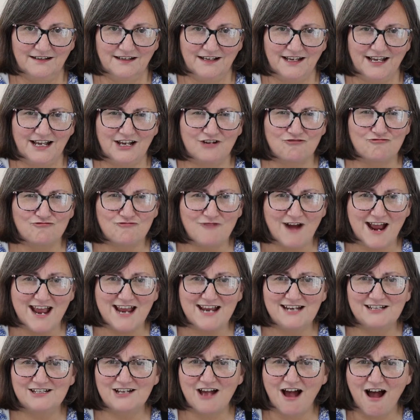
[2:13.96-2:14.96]
It
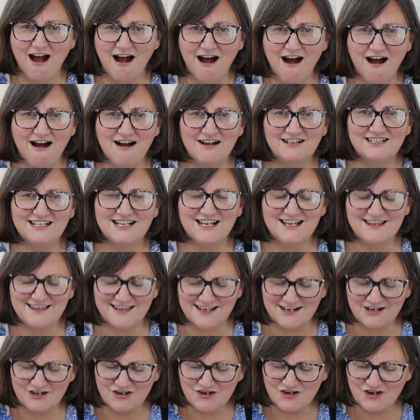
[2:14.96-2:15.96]
rained harder
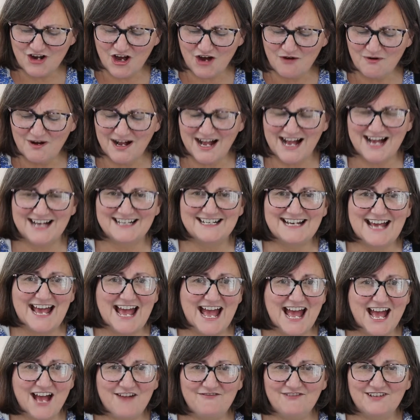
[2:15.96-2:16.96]
than Noah had
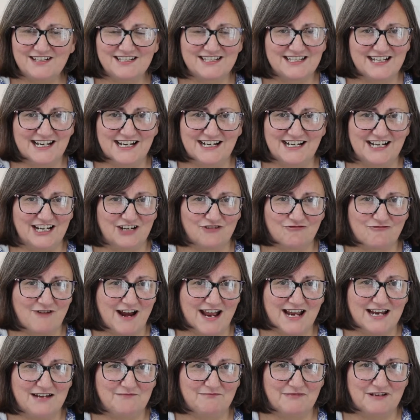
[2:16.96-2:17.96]
ever seen it
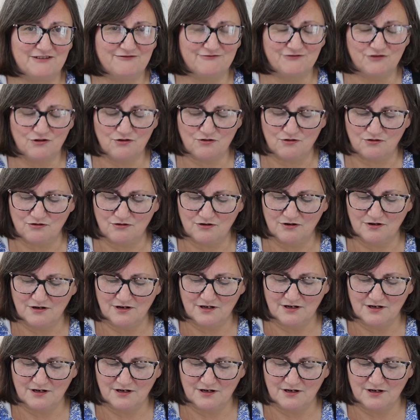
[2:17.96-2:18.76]
rain before.